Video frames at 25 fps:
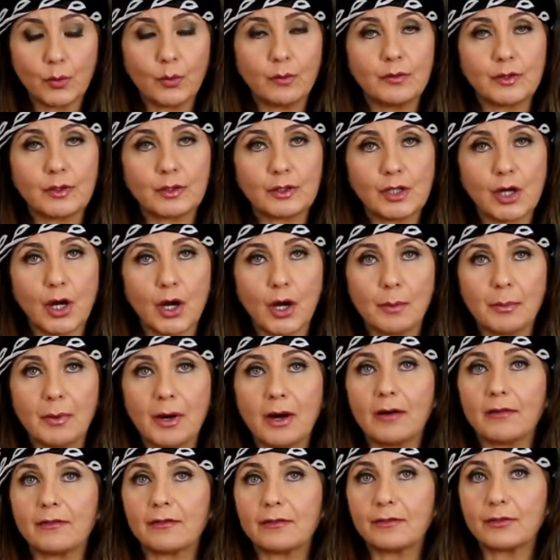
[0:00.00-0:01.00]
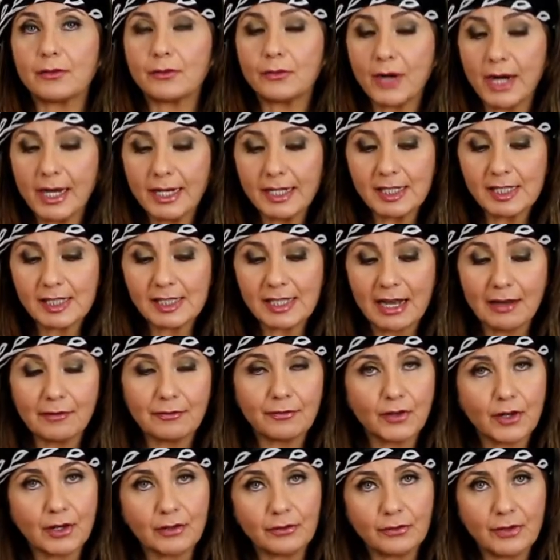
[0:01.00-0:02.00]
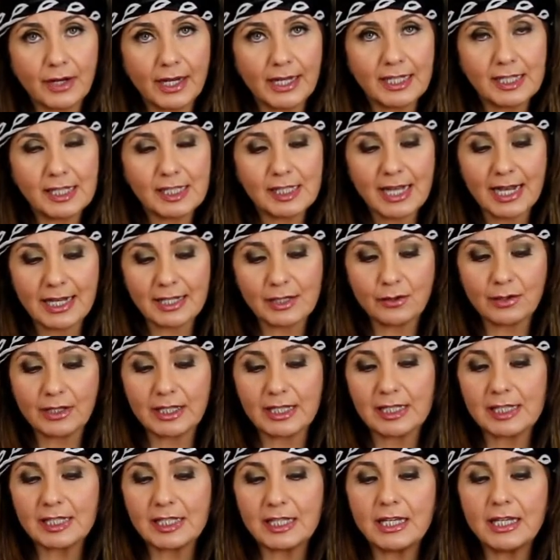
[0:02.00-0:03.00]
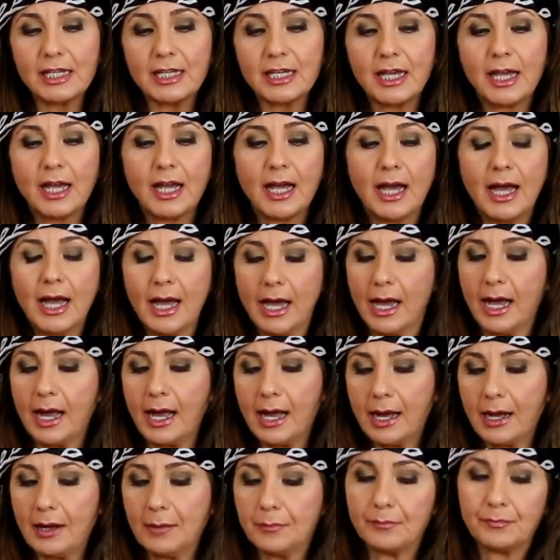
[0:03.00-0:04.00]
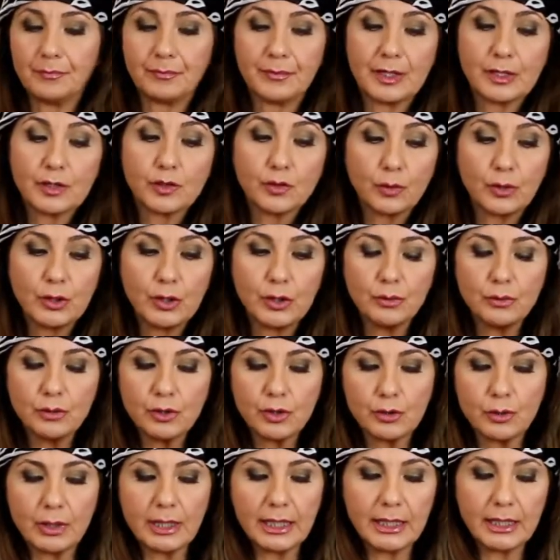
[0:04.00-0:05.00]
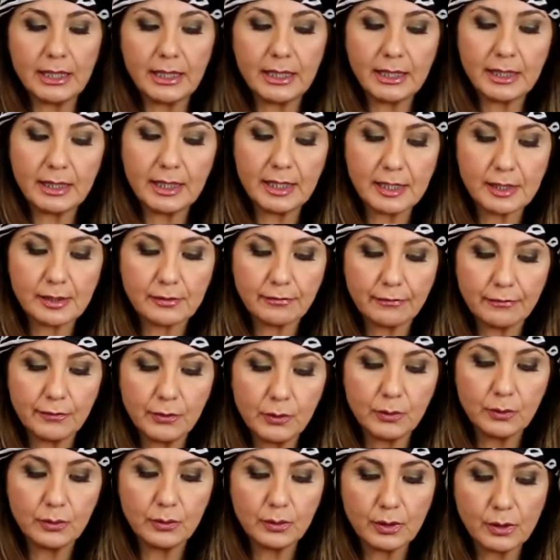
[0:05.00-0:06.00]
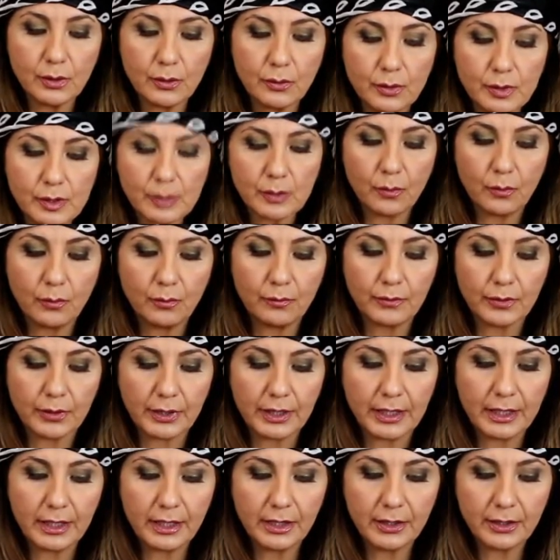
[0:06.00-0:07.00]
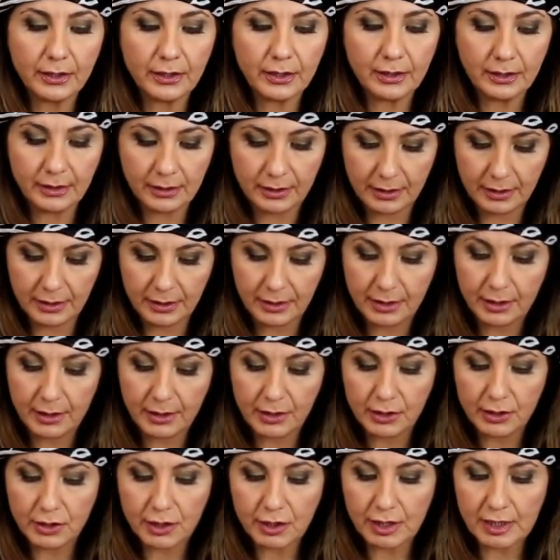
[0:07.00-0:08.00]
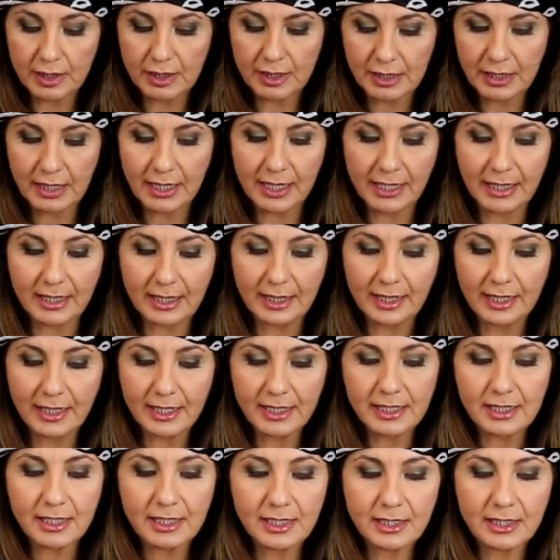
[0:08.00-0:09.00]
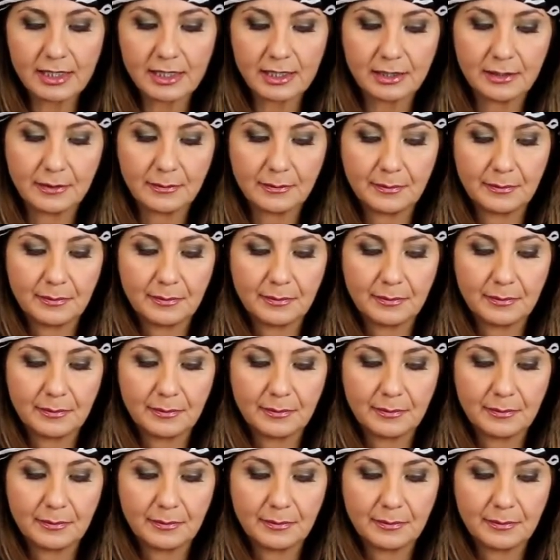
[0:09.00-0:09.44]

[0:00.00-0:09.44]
over top of rice, saffron rice, as we can see. So usually this food goes over here, just like this.